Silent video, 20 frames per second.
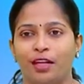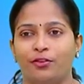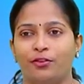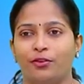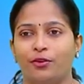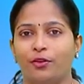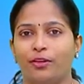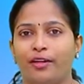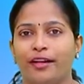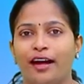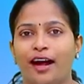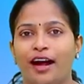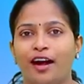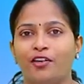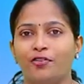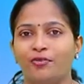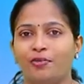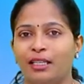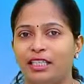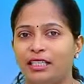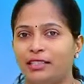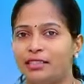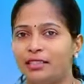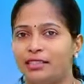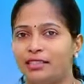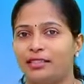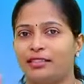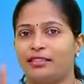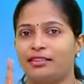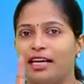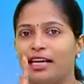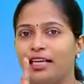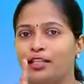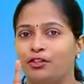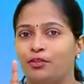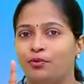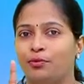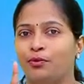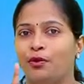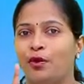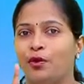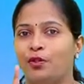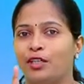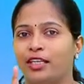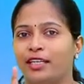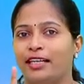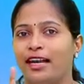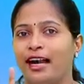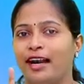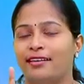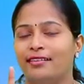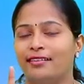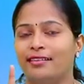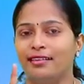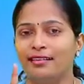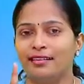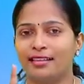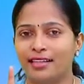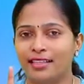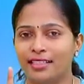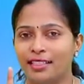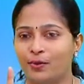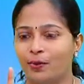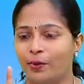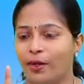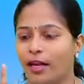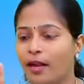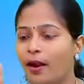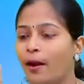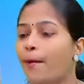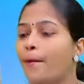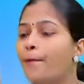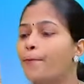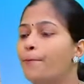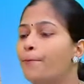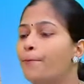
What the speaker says: So now Peter tried to blow the candle this way.